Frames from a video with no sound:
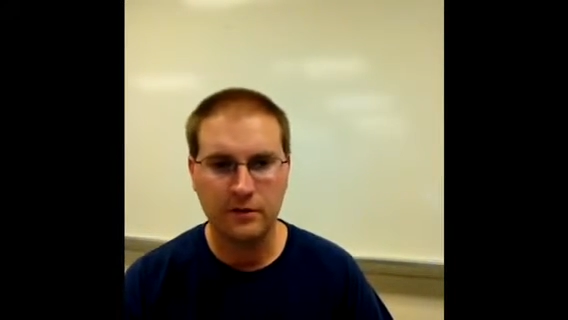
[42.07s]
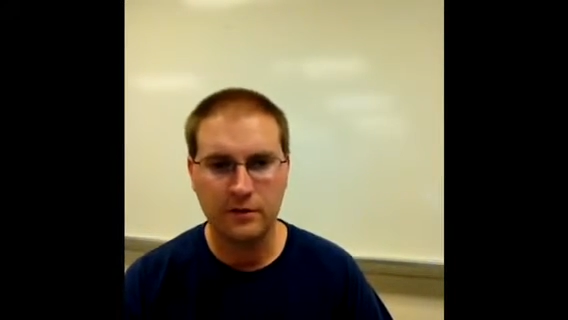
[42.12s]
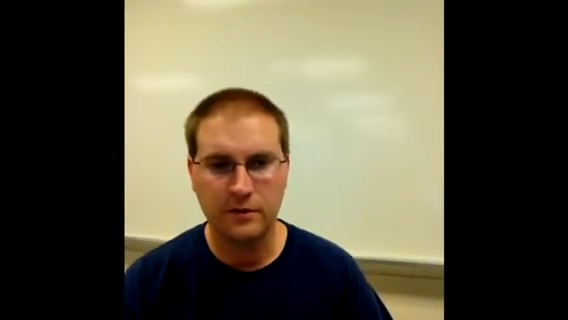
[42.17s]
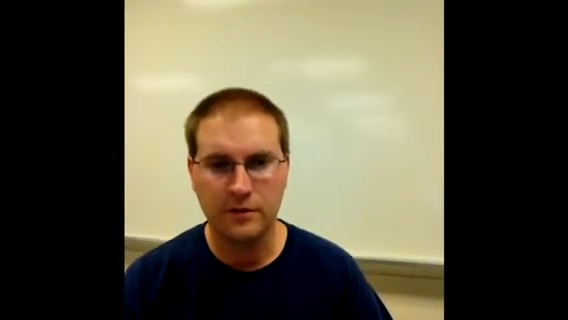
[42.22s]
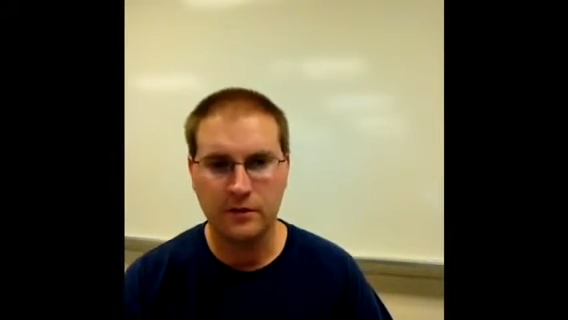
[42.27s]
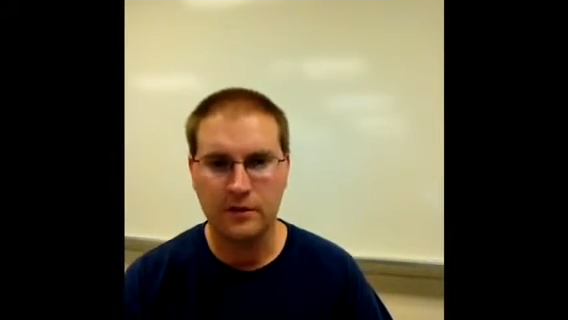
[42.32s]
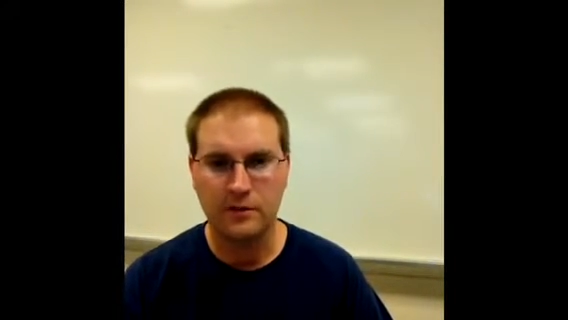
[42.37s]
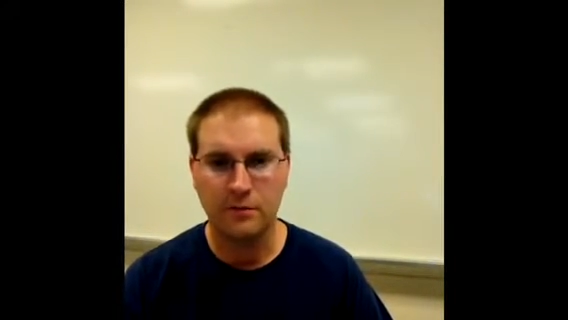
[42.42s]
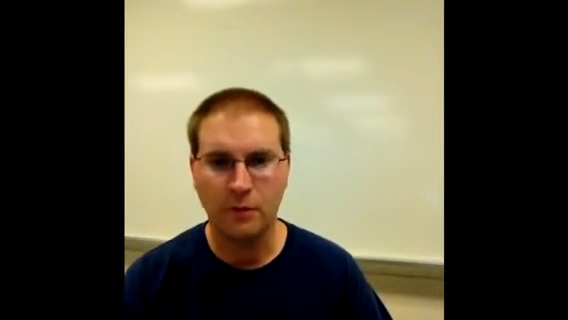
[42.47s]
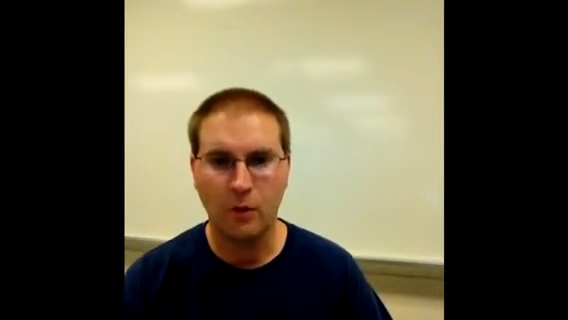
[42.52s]

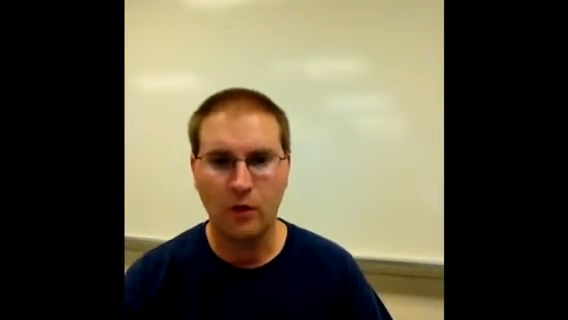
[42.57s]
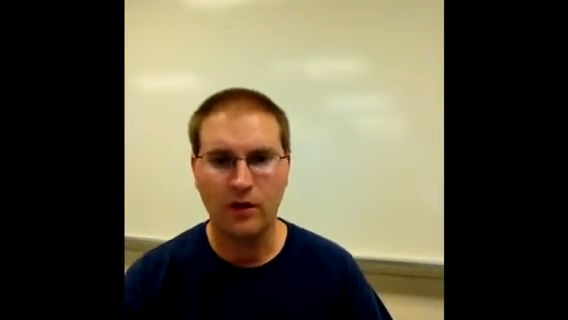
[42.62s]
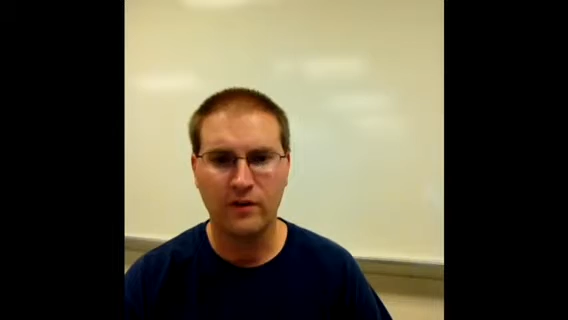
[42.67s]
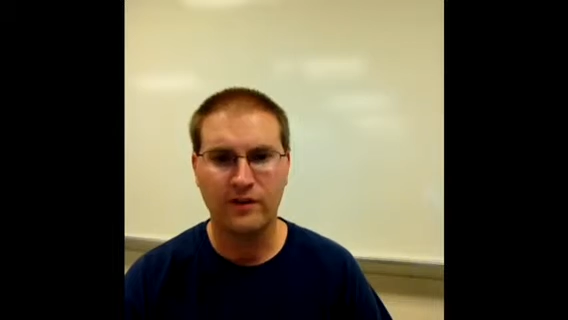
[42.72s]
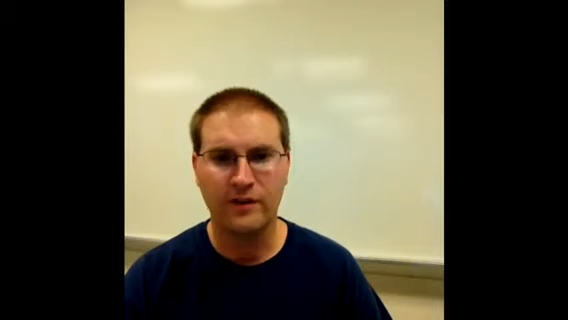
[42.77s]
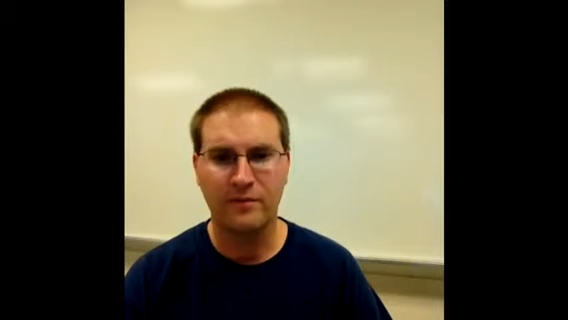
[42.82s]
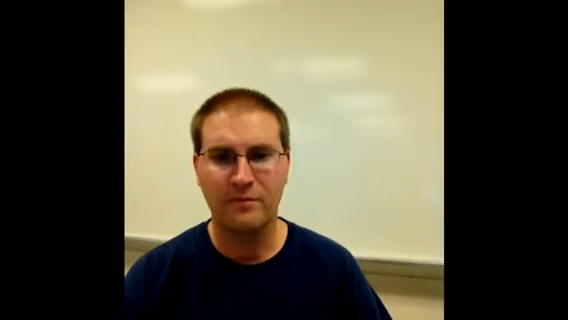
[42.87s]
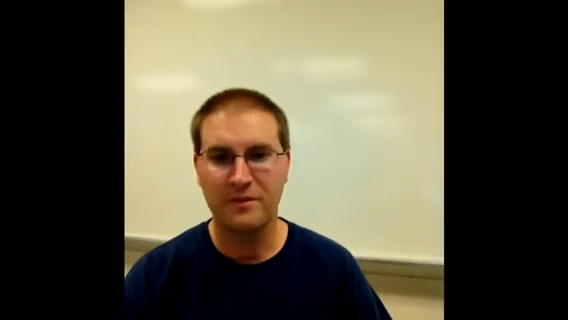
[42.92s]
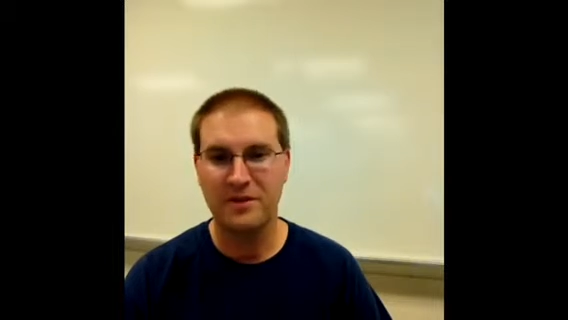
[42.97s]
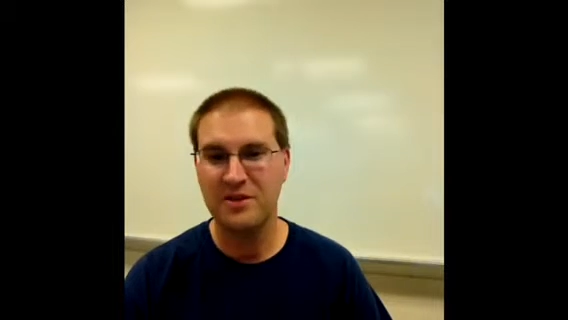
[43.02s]
This is more of
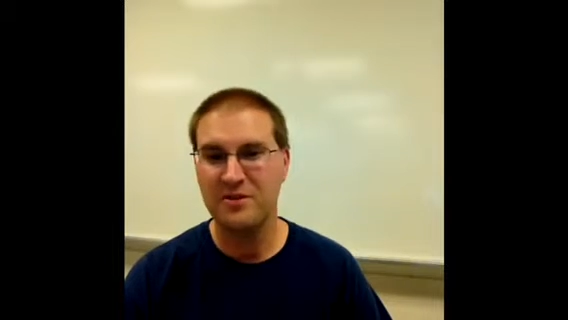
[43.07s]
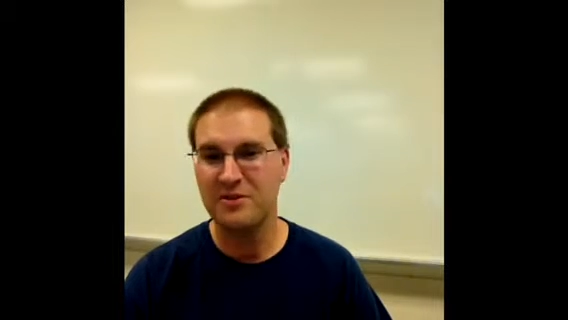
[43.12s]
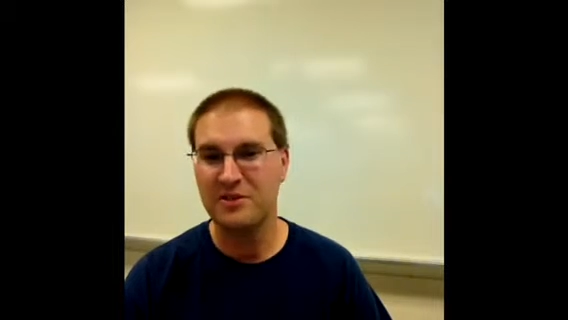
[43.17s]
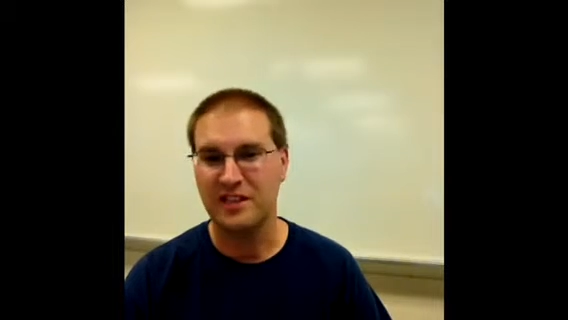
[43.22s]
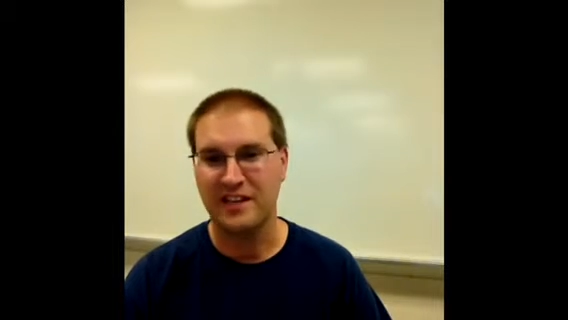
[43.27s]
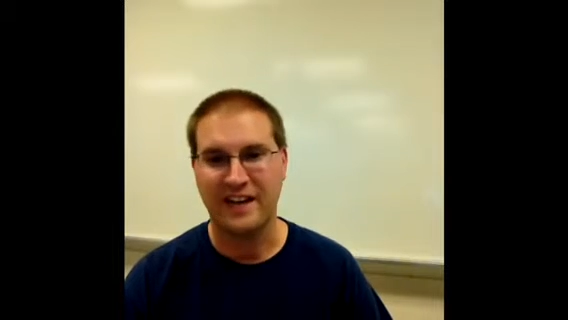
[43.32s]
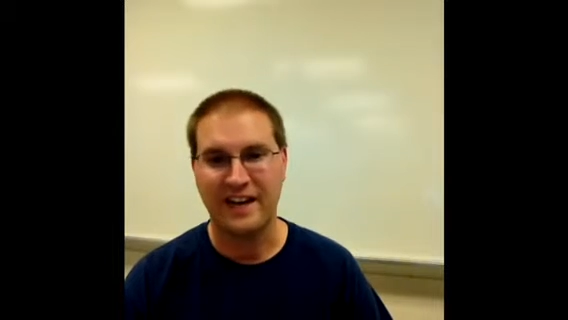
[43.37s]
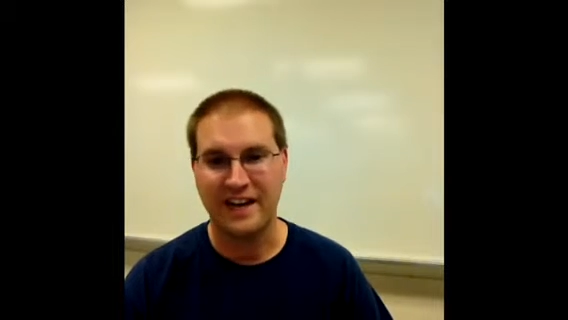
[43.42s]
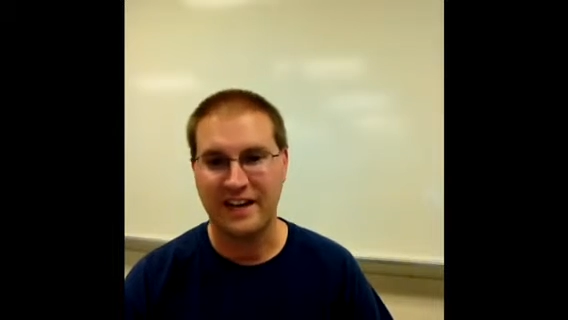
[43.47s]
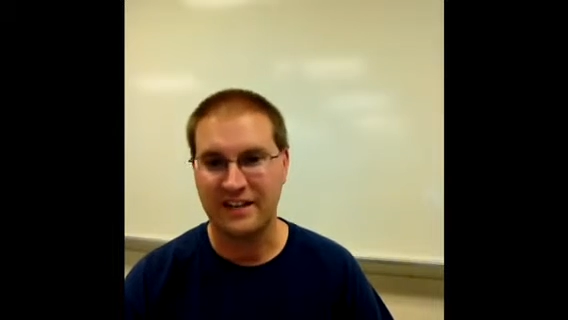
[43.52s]
a
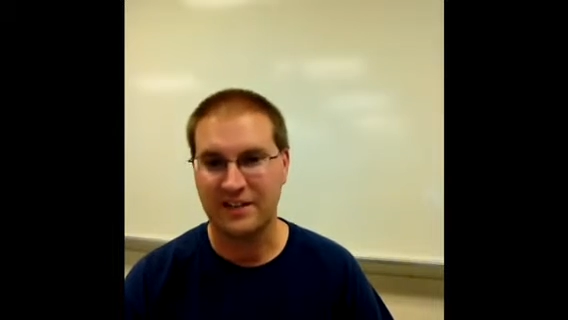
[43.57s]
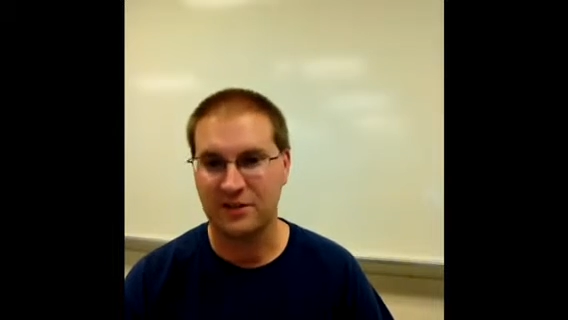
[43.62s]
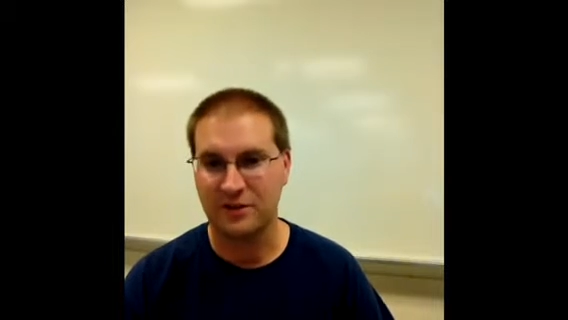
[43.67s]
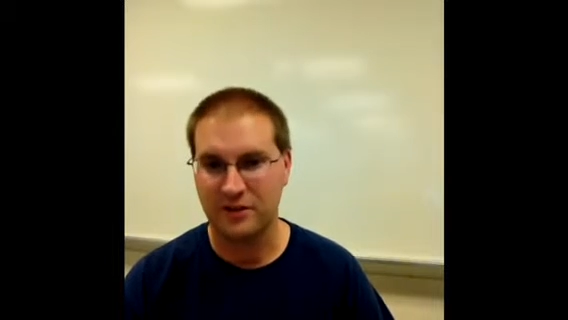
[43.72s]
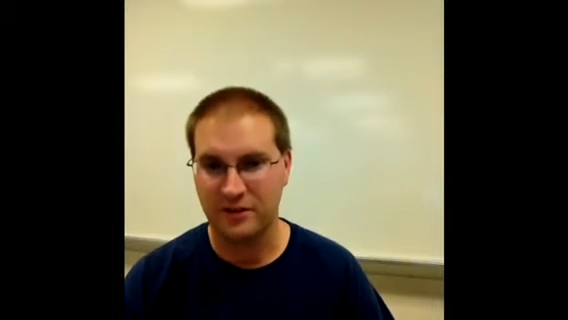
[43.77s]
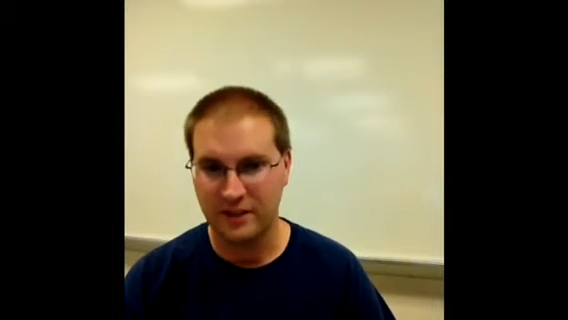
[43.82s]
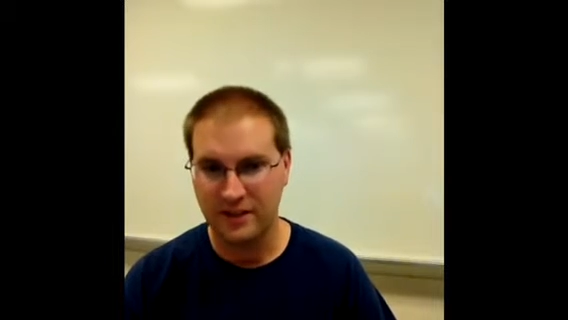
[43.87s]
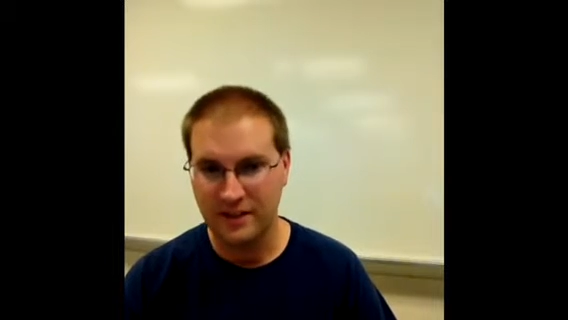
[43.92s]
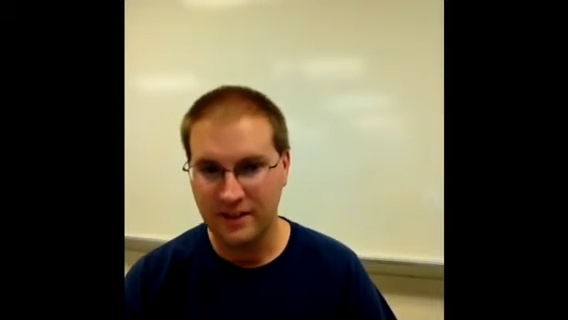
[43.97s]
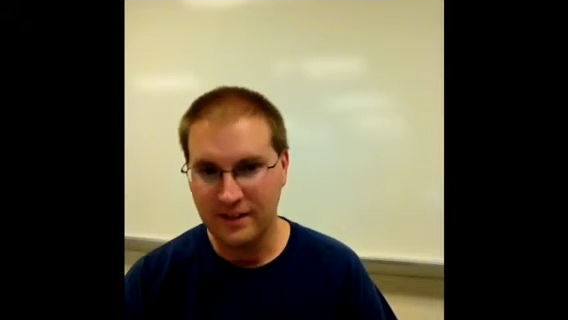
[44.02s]
musing,
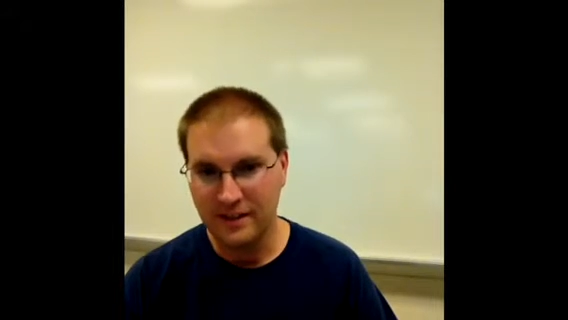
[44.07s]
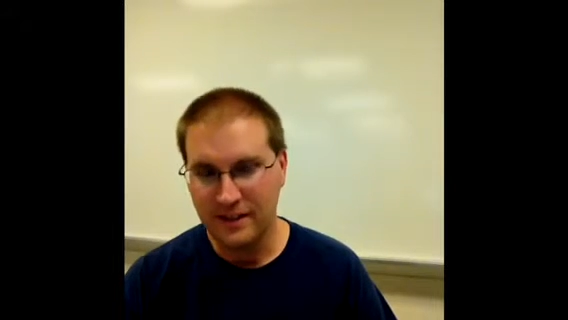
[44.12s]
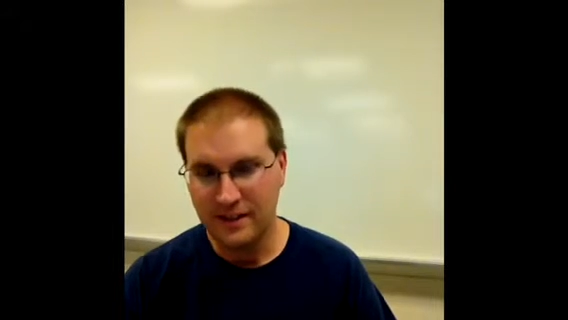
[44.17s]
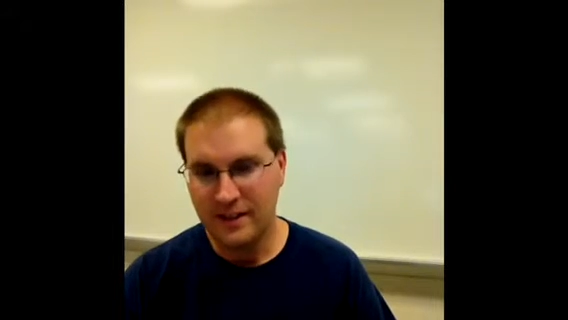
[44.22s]
actually.